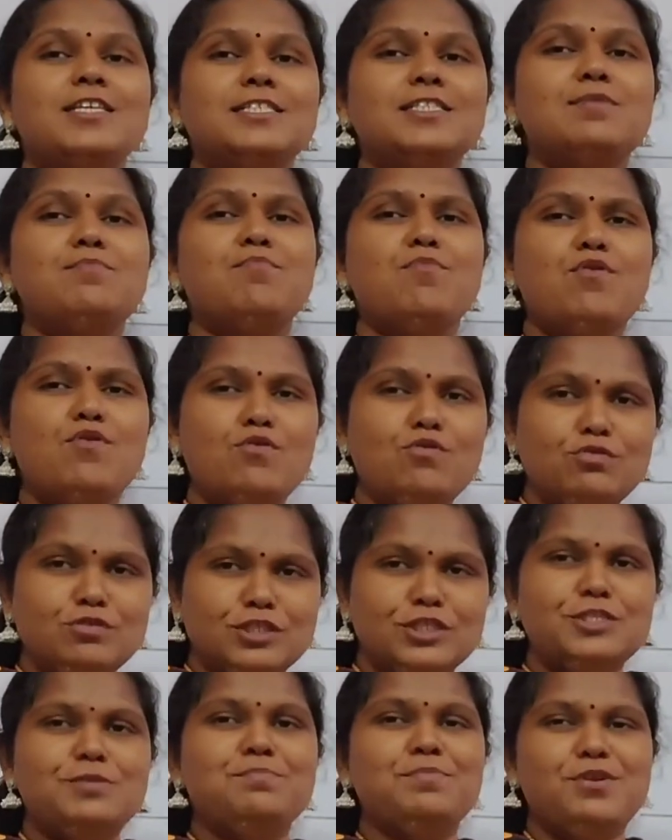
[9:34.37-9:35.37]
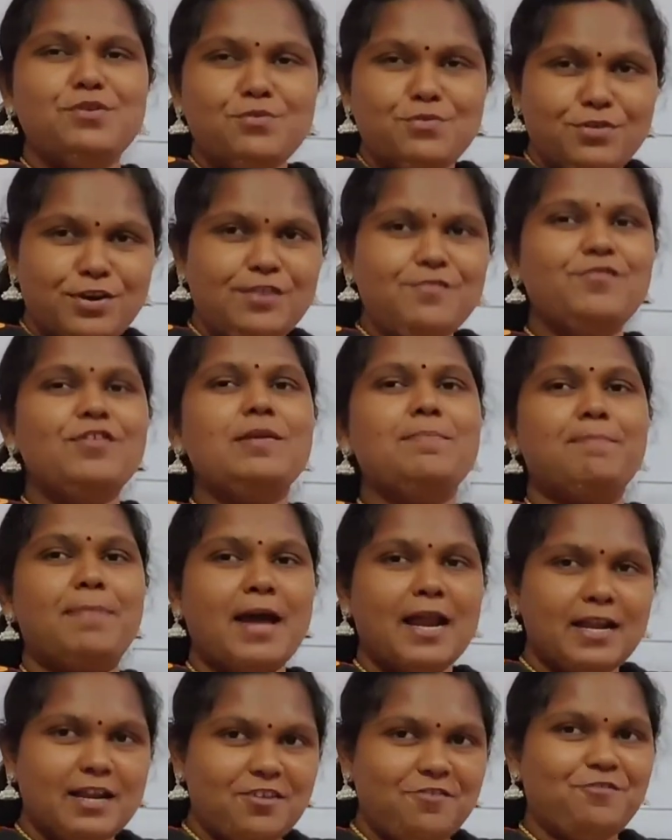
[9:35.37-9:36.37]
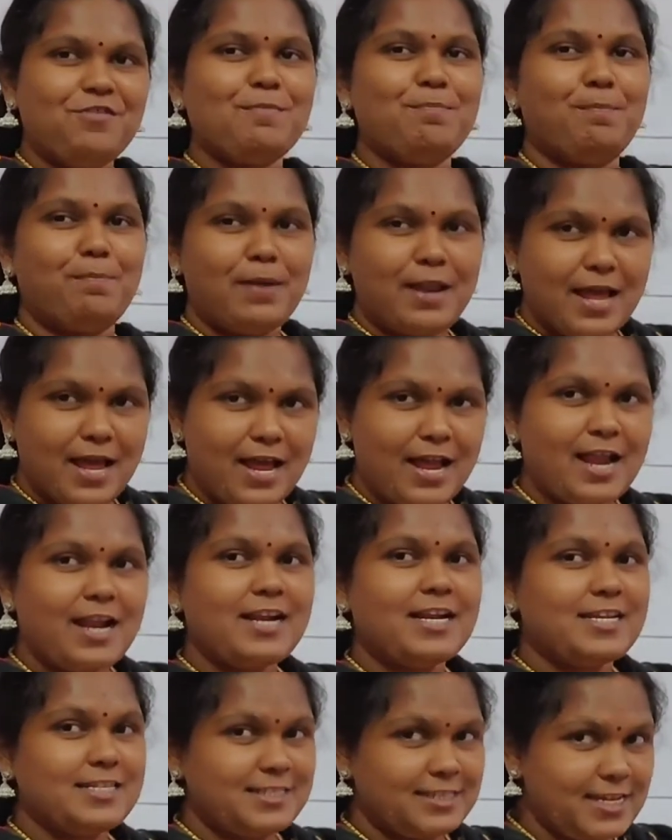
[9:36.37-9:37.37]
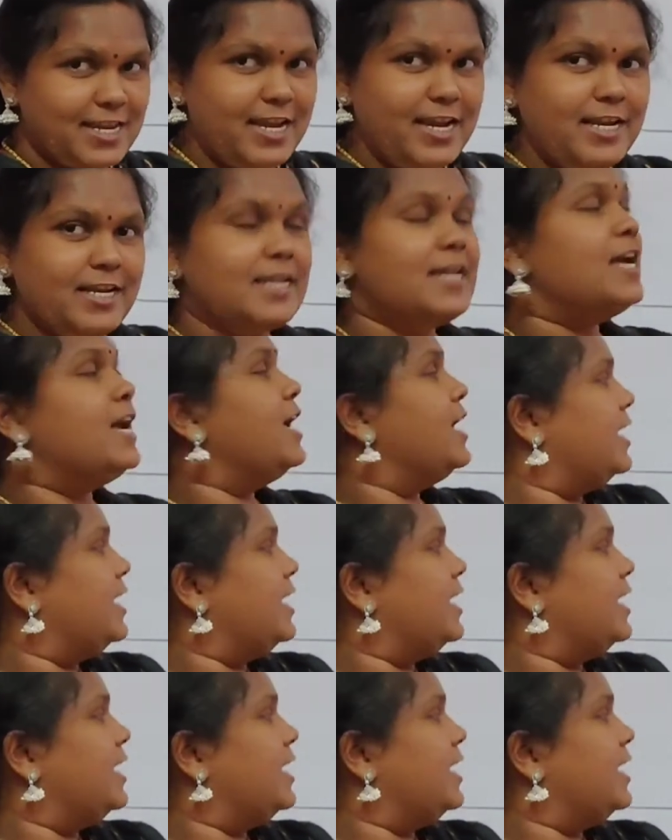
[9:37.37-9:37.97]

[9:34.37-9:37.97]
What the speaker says: is the most beautiful part of a plant, isn't it?